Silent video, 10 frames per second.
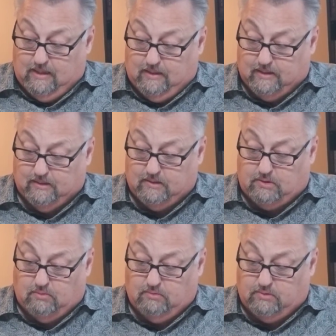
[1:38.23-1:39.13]
Then the
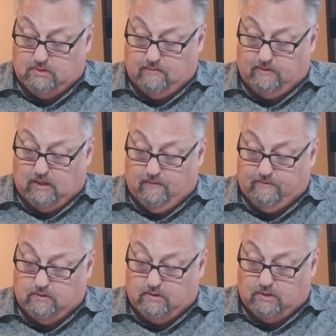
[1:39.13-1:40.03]
soldiers of the
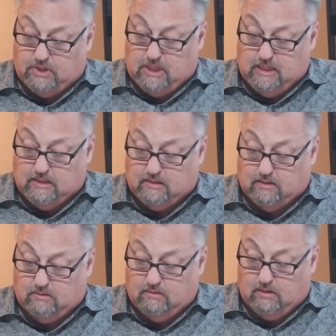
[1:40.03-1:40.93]
governor took Jesus
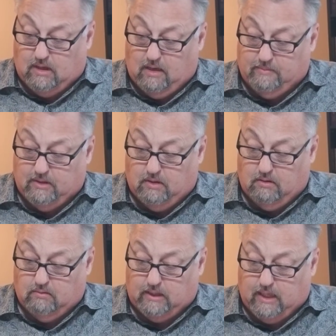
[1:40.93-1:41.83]
into the common
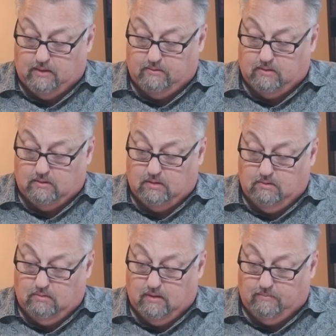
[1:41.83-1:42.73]
hall and gathered
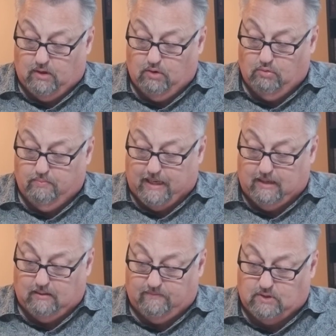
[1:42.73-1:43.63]
unto him the whole
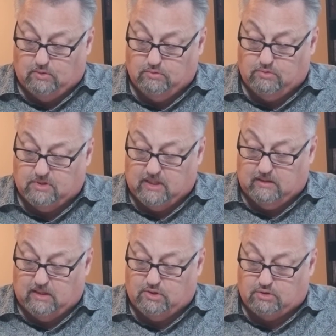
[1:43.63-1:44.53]
band of soldiers, and
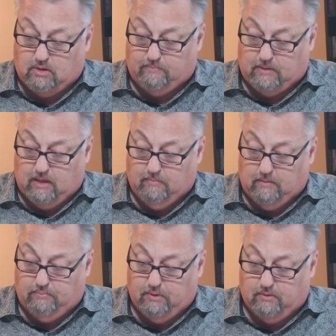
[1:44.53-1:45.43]
they stripped him
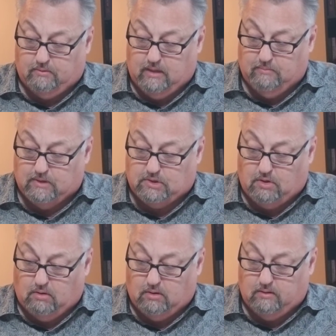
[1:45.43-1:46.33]
and put on him a
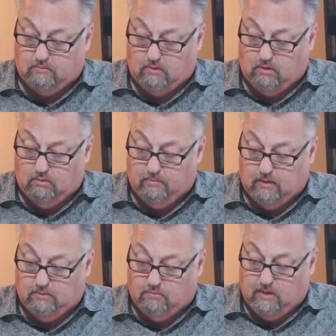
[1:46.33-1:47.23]
scarlet robe.
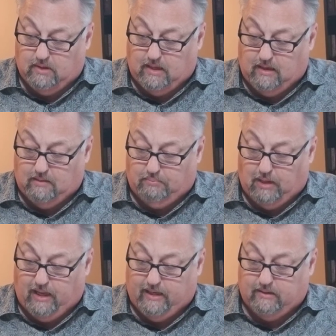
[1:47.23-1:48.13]
And when they had
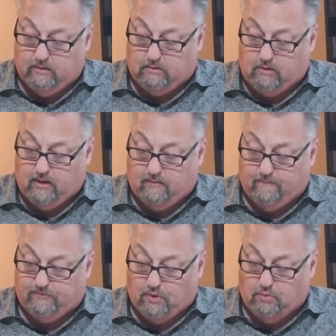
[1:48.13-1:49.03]
plaited a crown
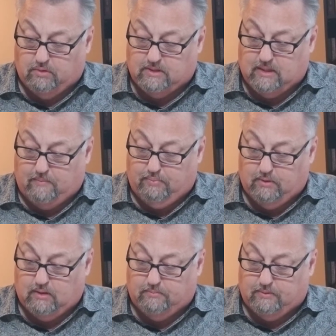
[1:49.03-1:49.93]
of thorns, they
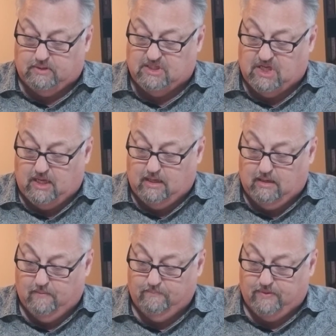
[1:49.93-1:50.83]
put it upon his
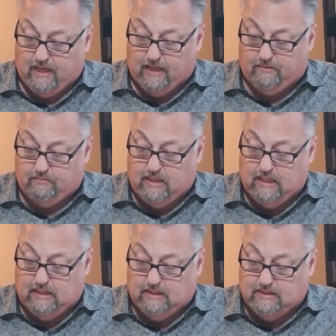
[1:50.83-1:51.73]
head and a
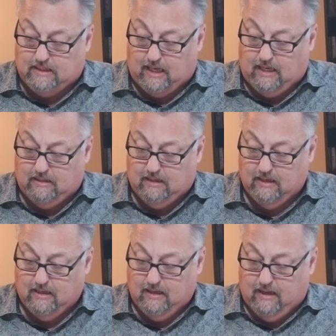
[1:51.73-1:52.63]
reed in his hand.
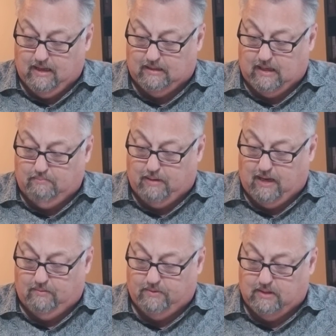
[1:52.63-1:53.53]
And they
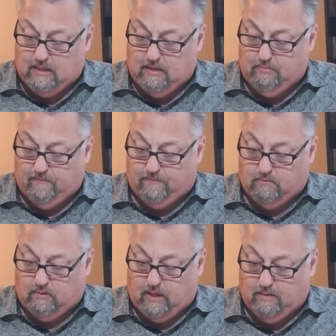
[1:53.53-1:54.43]
bowed the knee
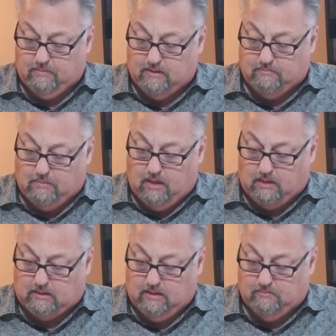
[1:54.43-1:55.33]
before him and
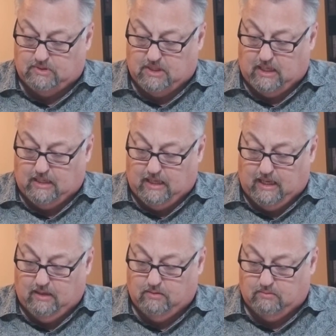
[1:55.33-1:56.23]
mocked him, saying,
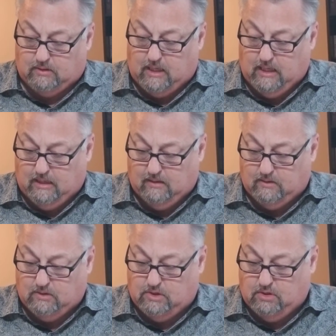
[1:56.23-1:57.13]
Hail, King of
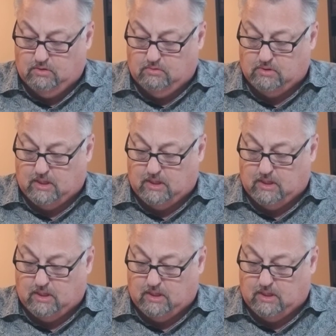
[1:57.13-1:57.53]
the Jews!